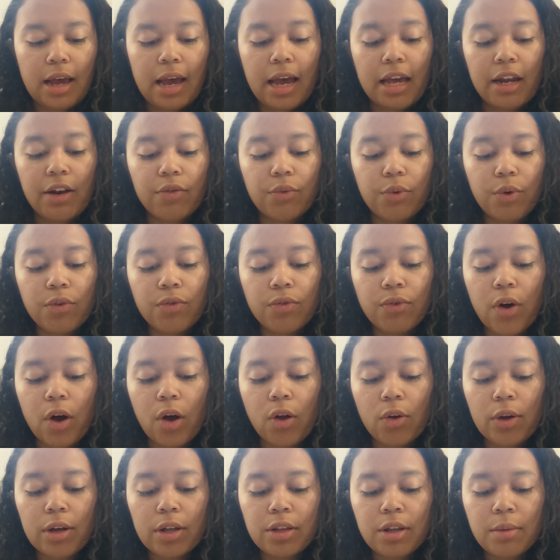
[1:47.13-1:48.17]
And if we're
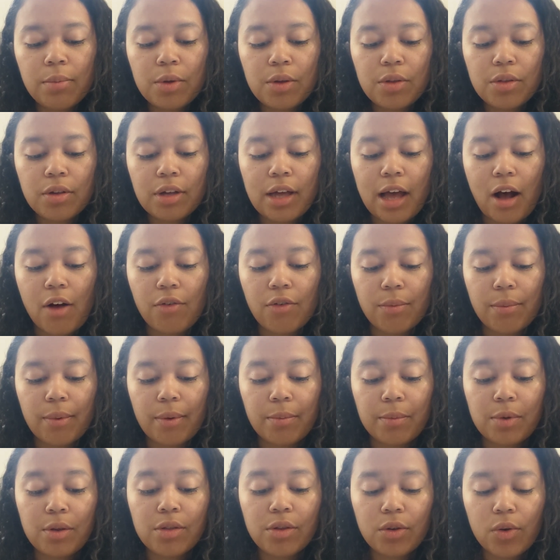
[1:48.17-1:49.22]
following the
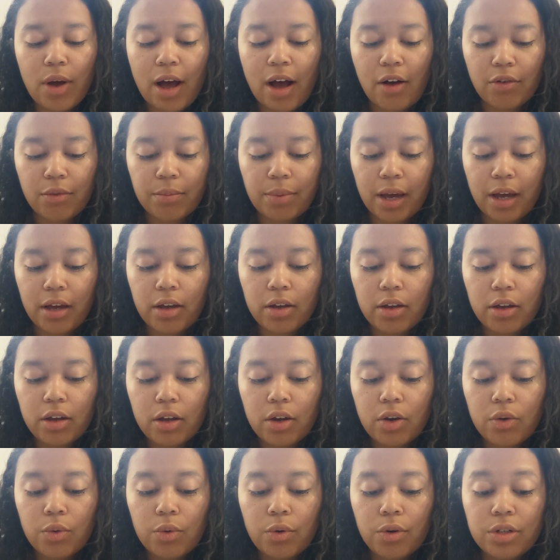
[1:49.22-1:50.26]
musical alphabet,
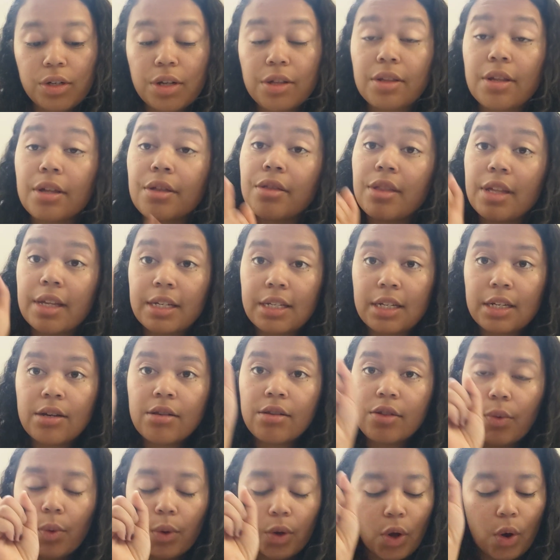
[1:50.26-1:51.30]
we're just ascending,
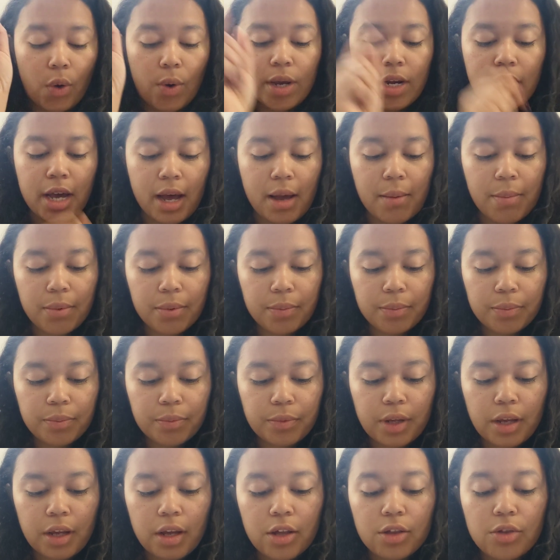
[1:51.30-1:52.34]
so we're going up.
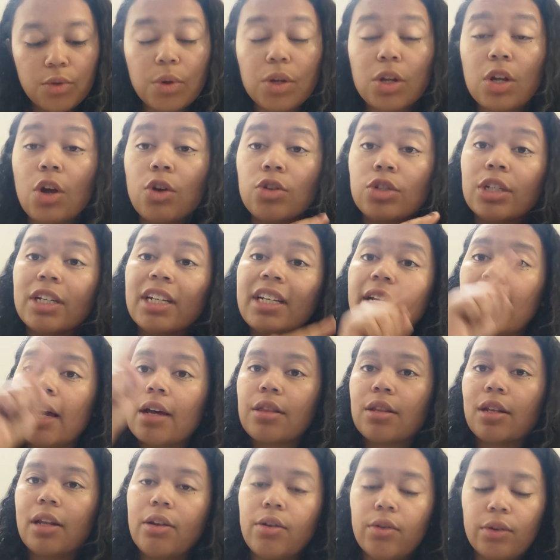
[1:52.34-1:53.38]
So we're going to go to the
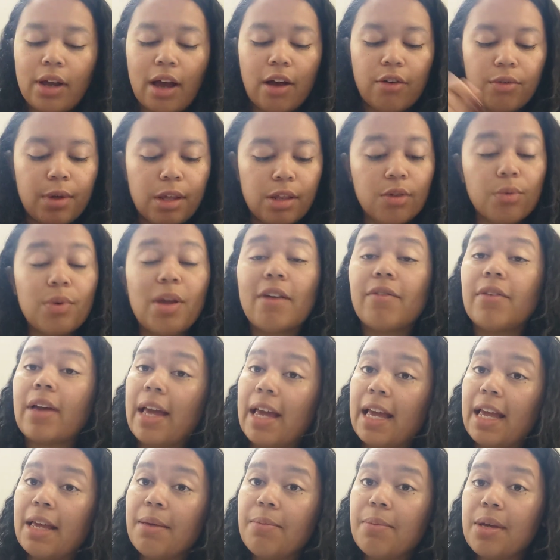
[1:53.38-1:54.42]
next letter in the alphabet. So we have
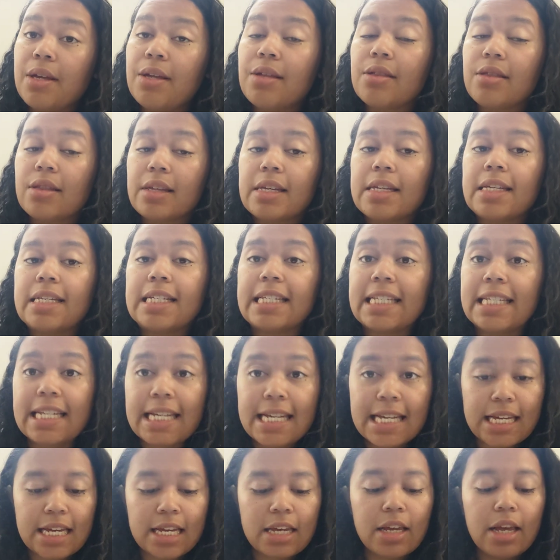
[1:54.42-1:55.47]
A, B, C,
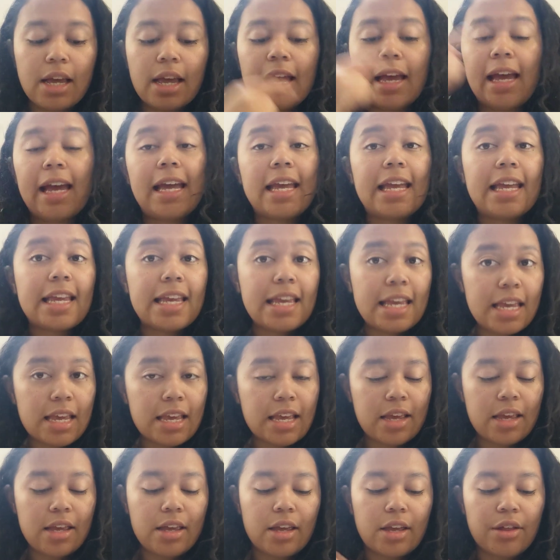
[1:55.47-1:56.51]
D,
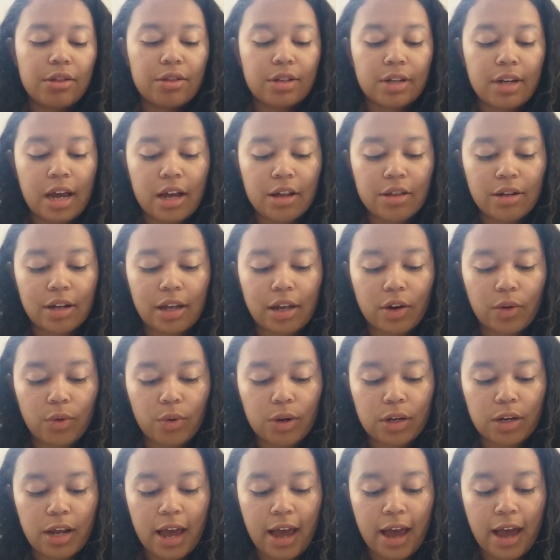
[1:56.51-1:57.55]
E is the next letter
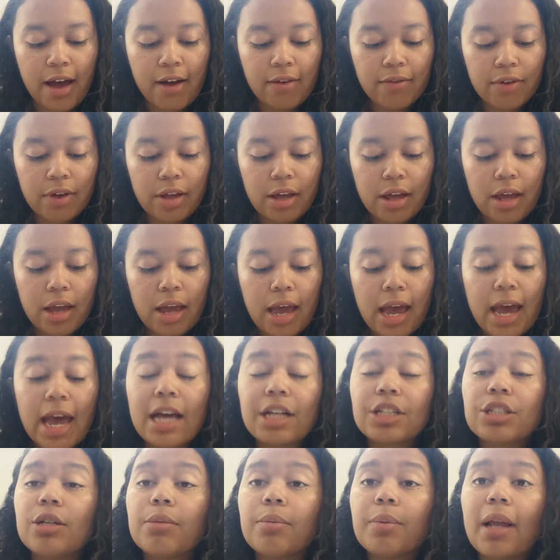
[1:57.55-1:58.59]
we'd have.
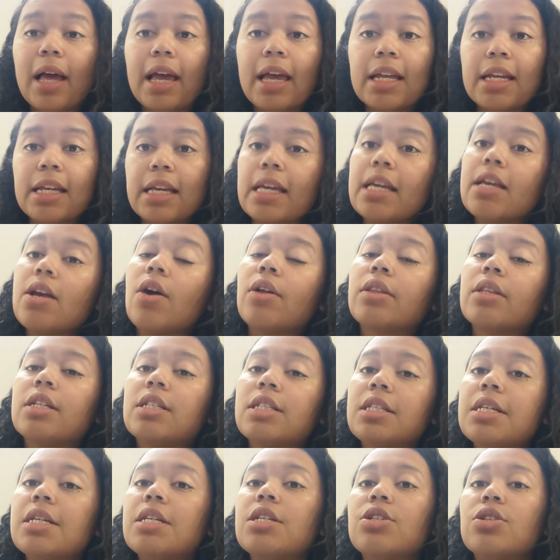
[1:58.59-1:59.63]
And to play an E on the
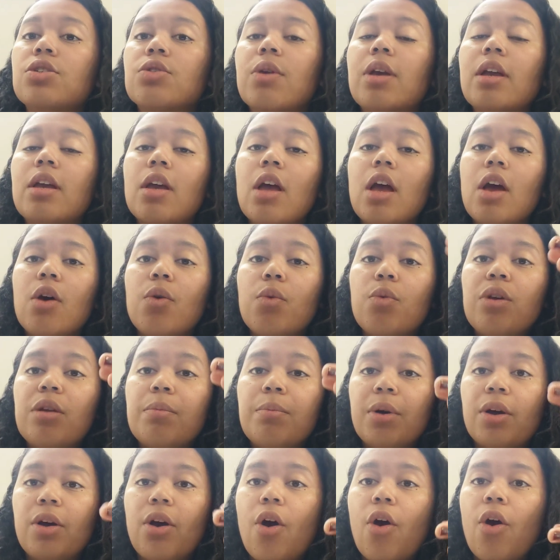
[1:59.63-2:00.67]
D string, we'd
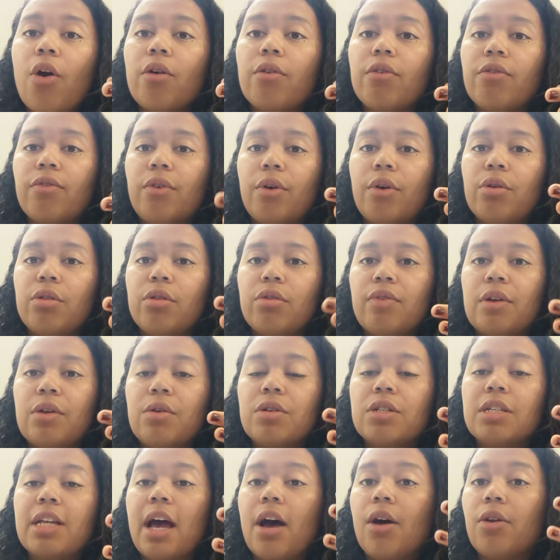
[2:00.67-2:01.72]
put our first
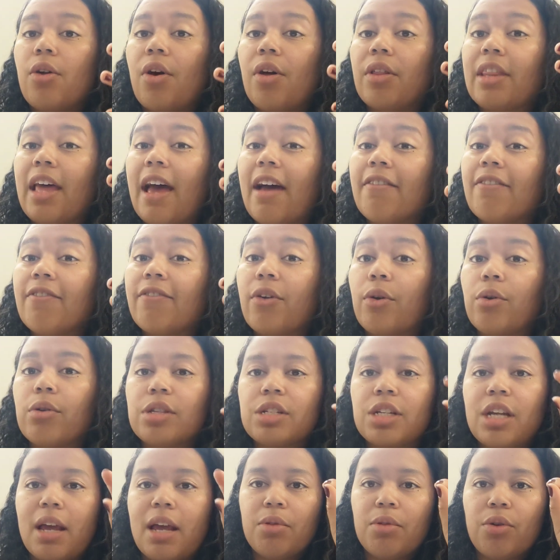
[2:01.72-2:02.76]
finger down on that
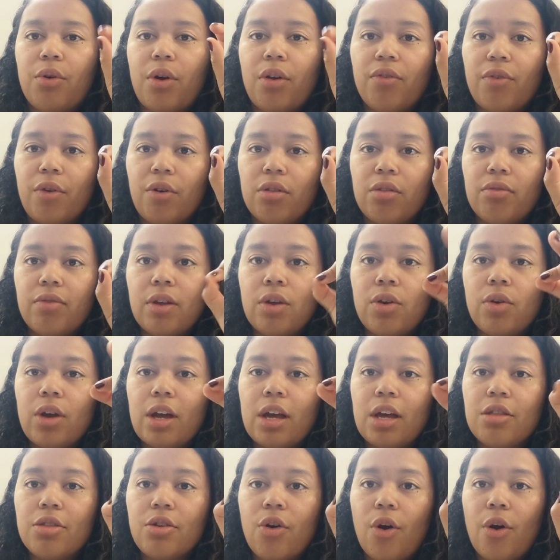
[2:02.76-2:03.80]
first So our first finger
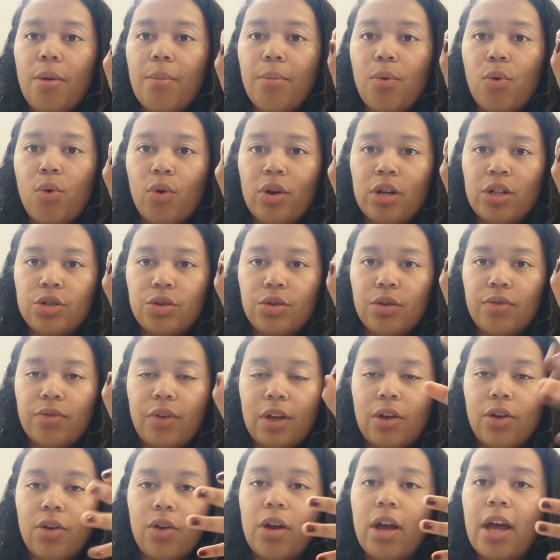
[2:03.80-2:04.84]
is our pointer
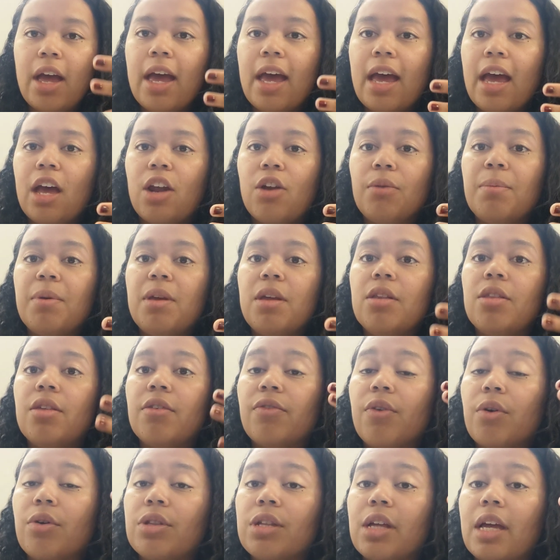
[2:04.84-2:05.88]
finger, and it'll be the
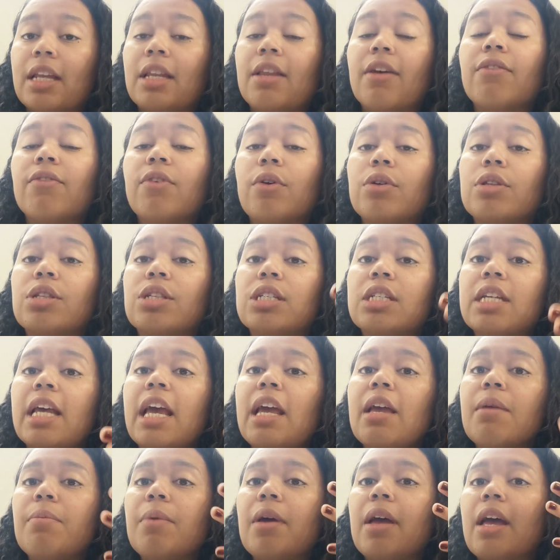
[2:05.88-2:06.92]
first
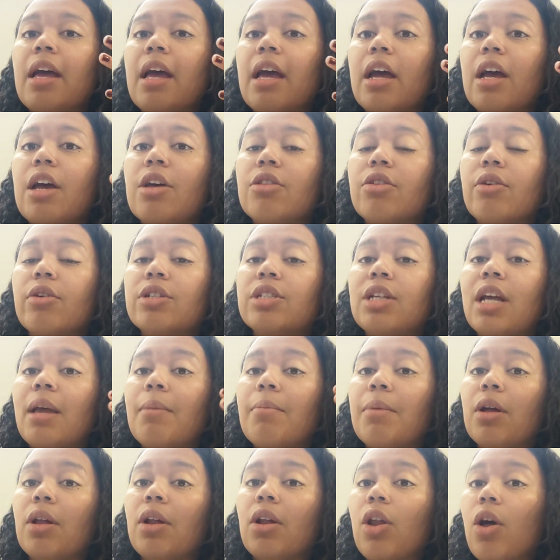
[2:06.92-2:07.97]
tape is our
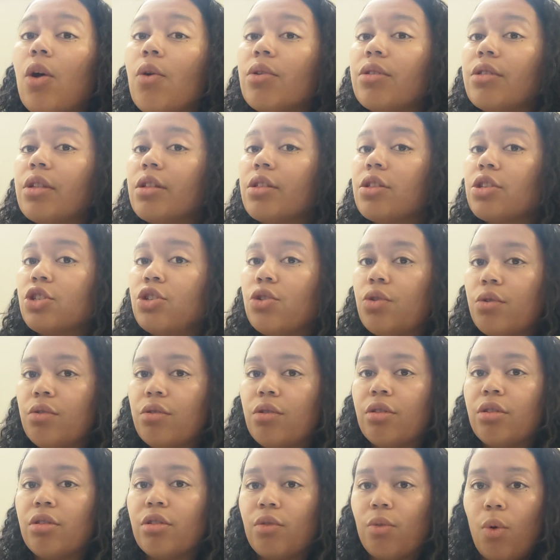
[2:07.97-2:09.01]
tape closest to
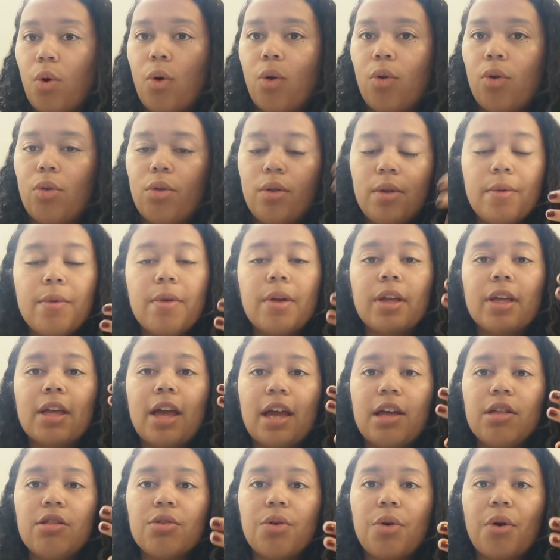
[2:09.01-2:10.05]
the scroll.
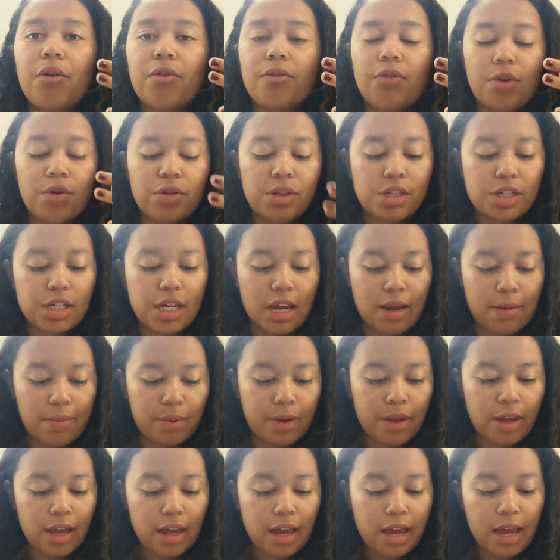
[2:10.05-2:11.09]
Okay, so our first tape.
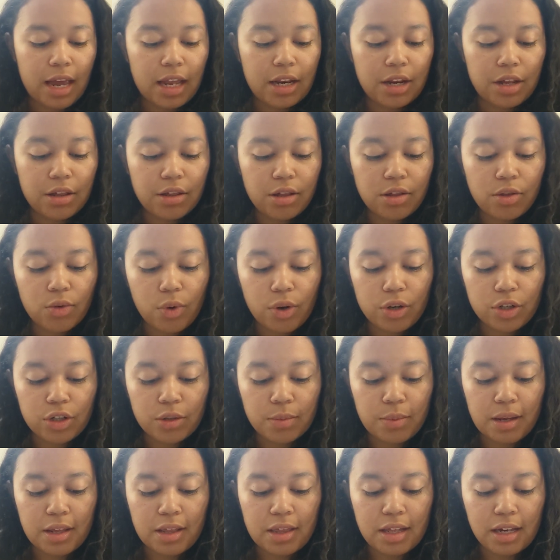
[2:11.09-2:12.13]
And this is going
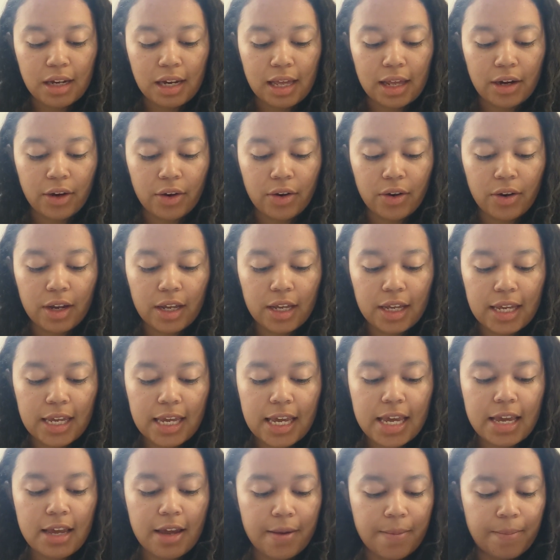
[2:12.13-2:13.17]
to be the letter
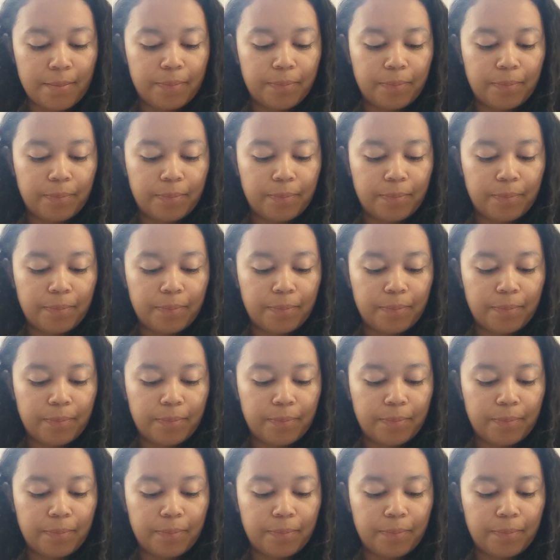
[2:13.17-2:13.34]
E.